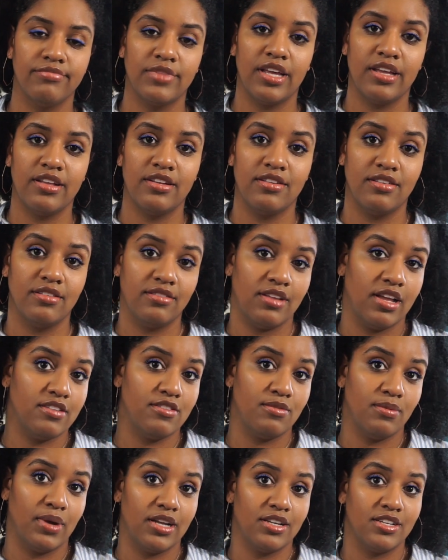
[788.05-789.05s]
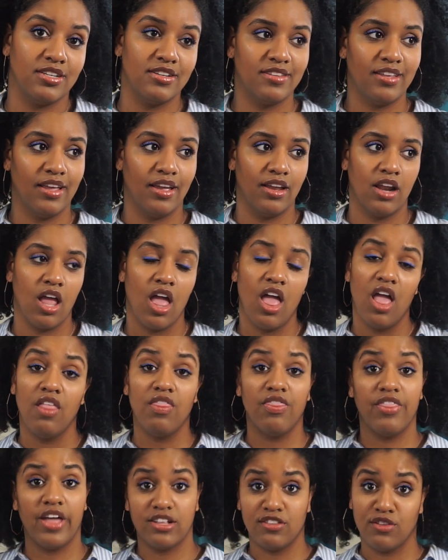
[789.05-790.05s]
And that's why she said,
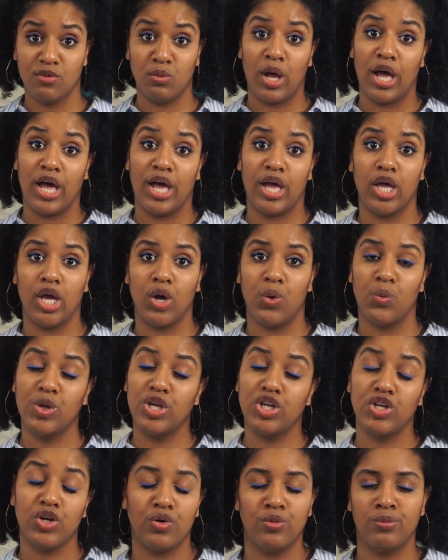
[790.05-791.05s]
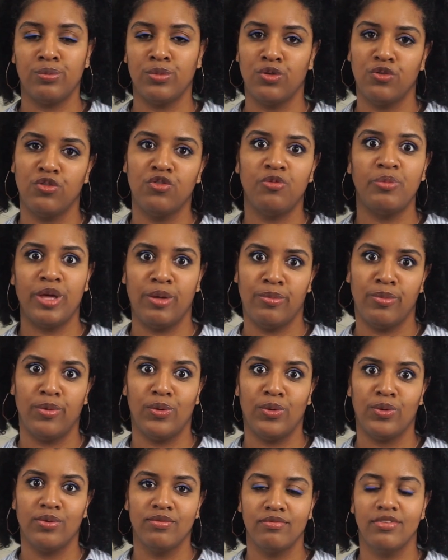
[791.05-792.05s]
that's why we don't move
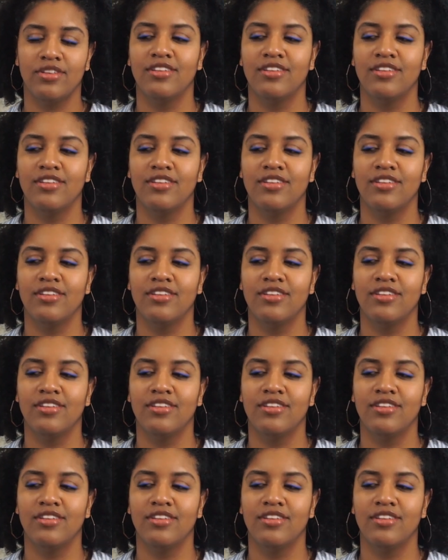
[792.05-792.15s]
people.